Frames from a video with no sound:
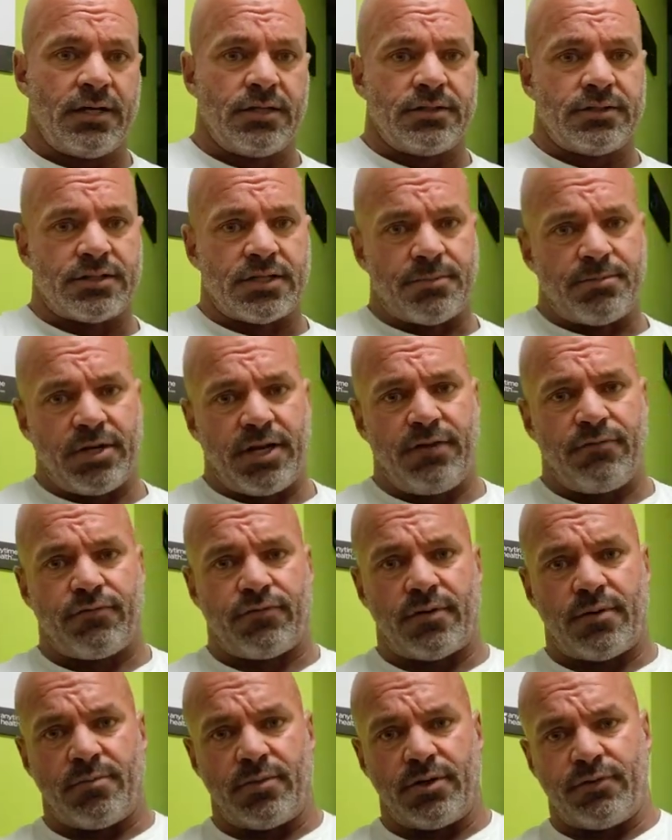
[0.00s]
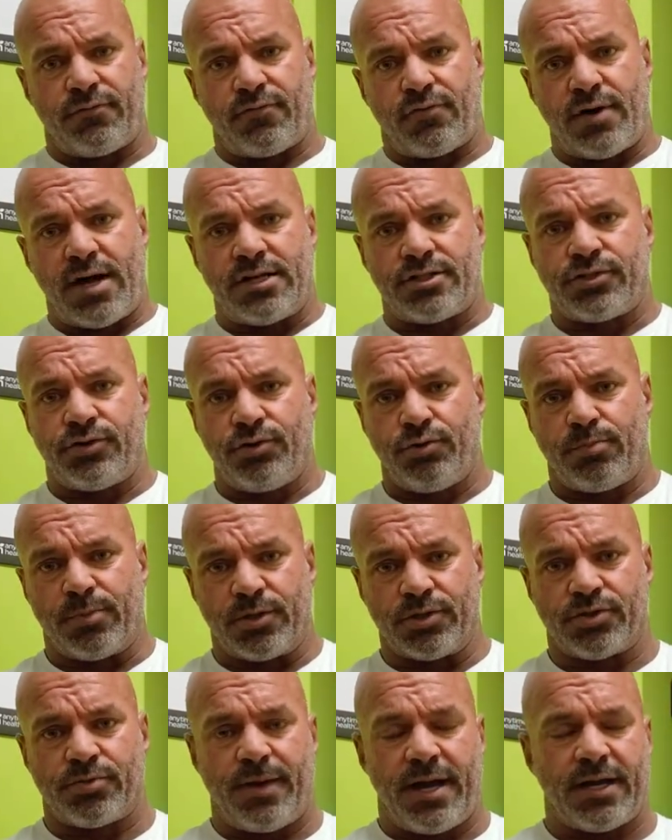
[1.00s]
Somebody from a fresh new
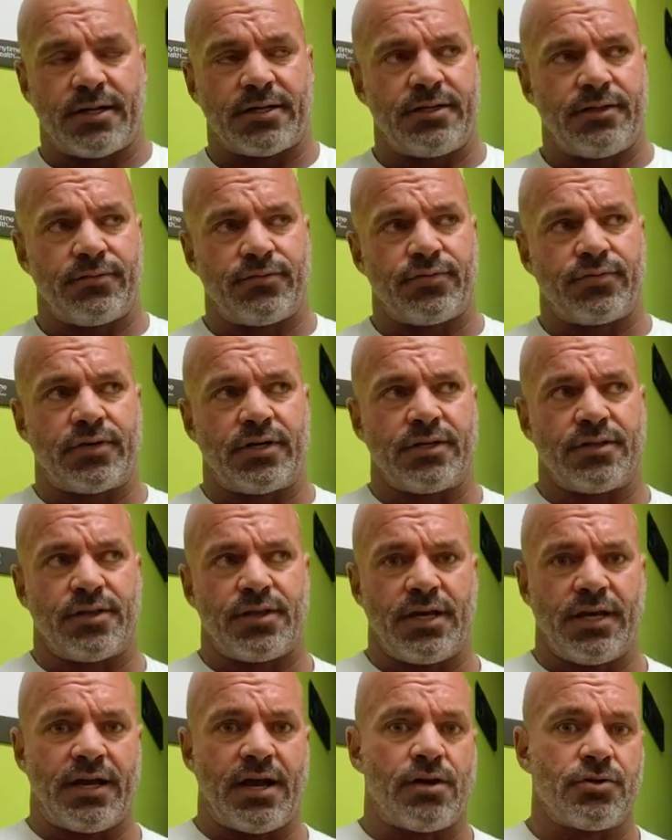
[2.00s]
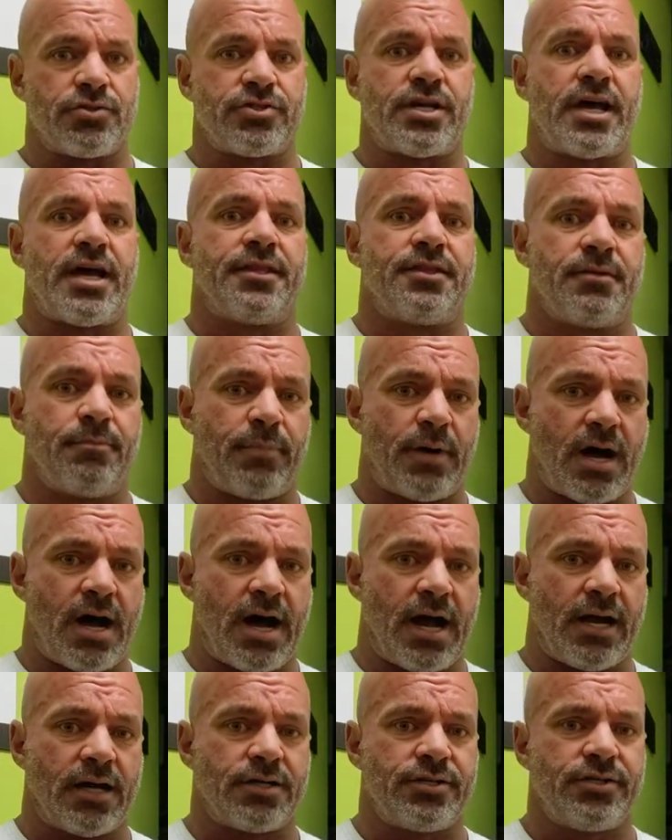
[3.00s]
perspective can think outside the
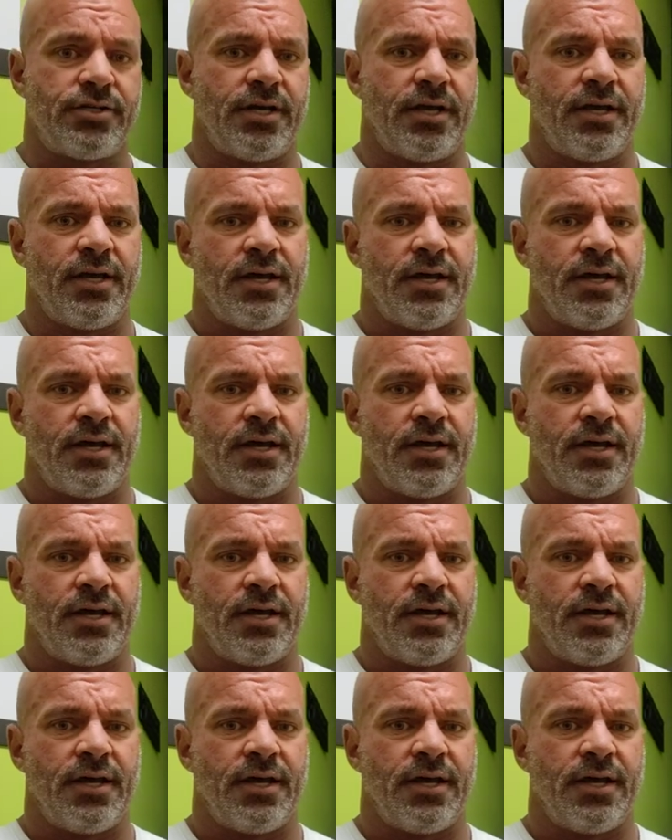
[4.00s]
box